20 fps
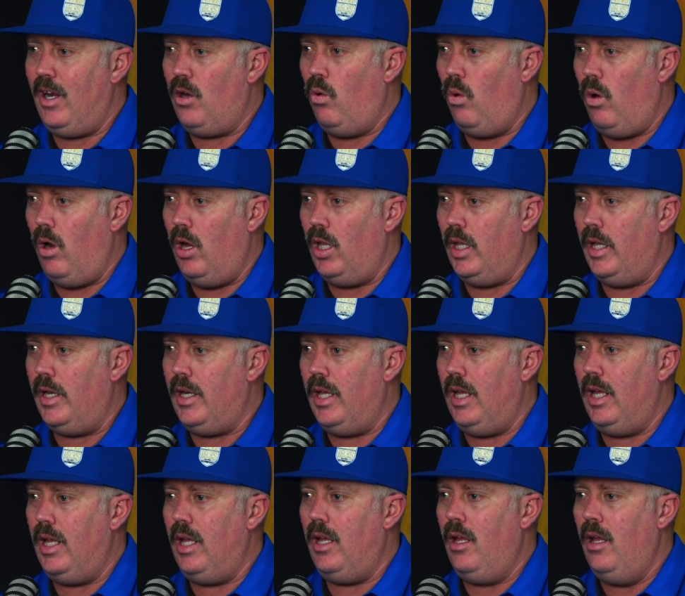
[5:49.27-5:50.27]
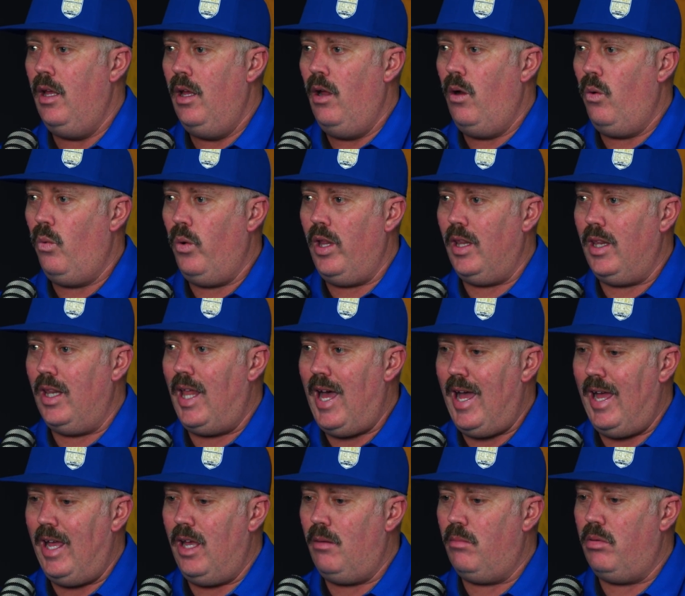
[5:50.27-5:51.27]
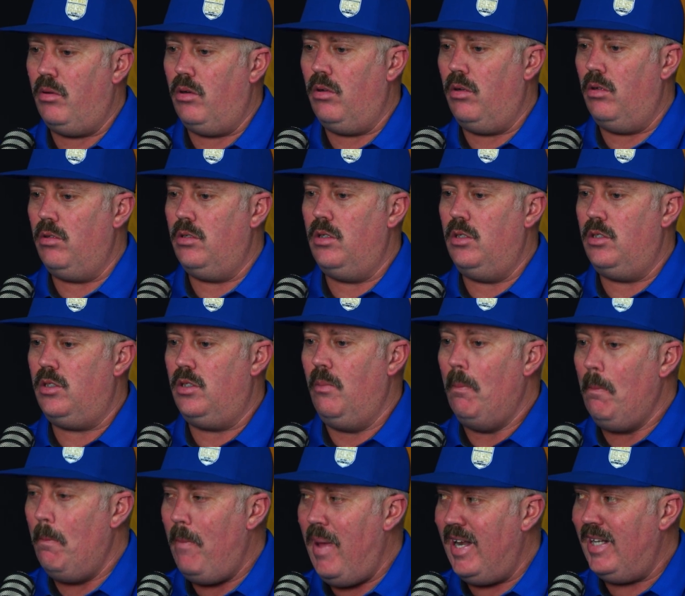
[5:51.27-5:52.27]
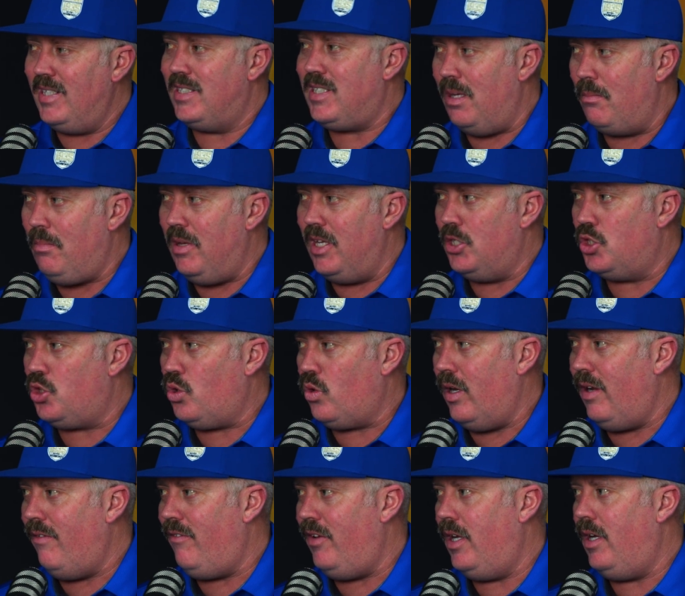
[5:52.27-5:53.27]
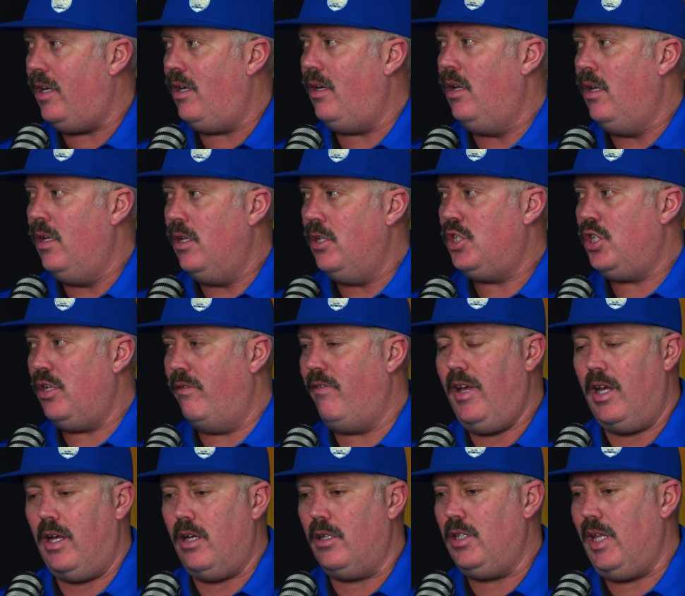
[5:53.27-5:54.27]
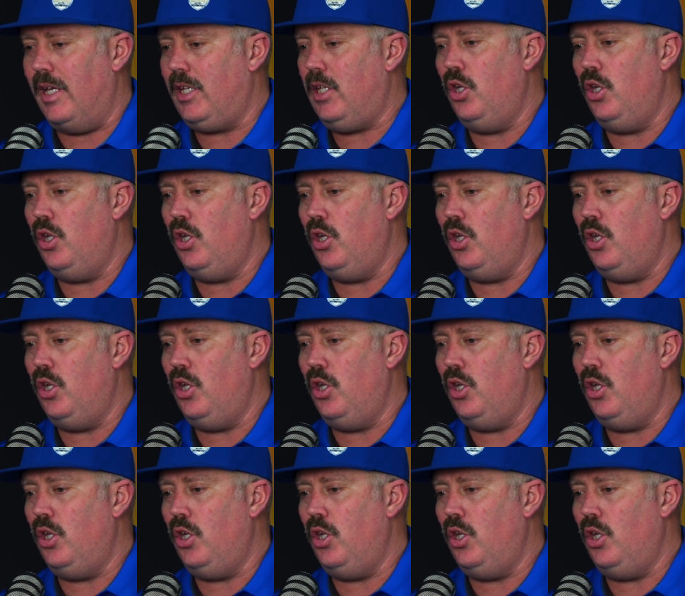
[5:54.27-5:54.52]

quality, reliable, meant to be driven Chevelle. Like,